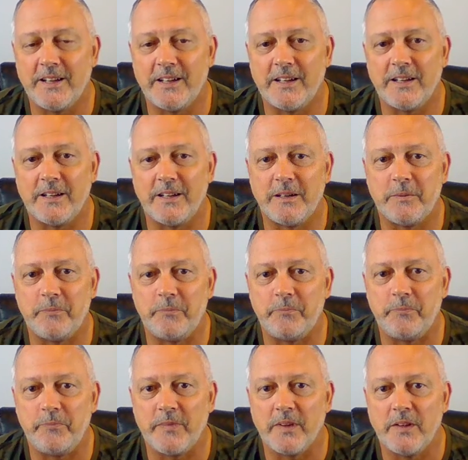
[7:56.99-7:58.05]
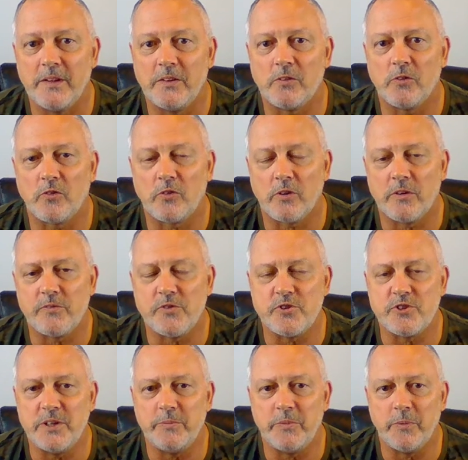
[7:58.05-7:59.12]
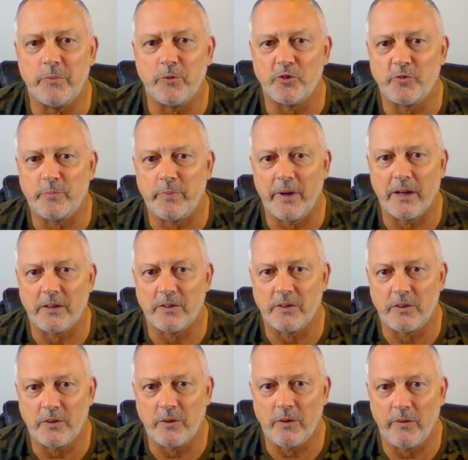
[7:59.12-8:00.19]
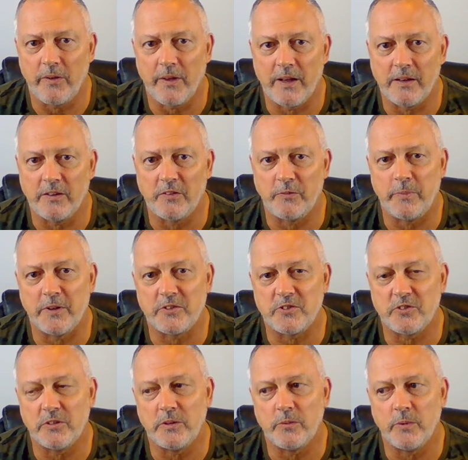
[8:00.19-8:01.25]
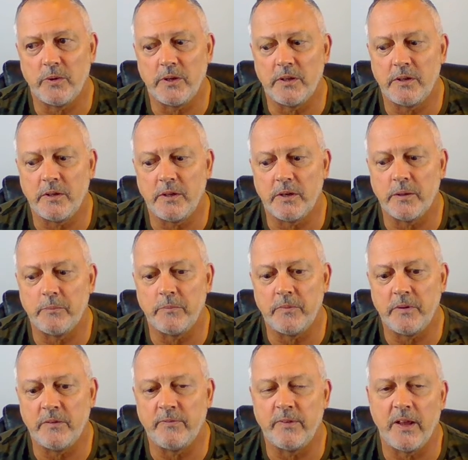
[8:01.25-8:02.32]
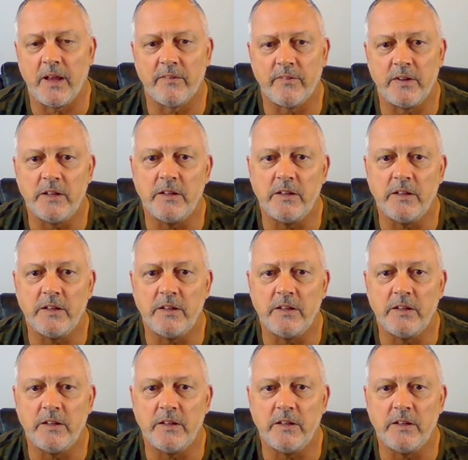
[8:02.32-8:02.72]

So it's hard for sheep to push back on all that, especially when if they have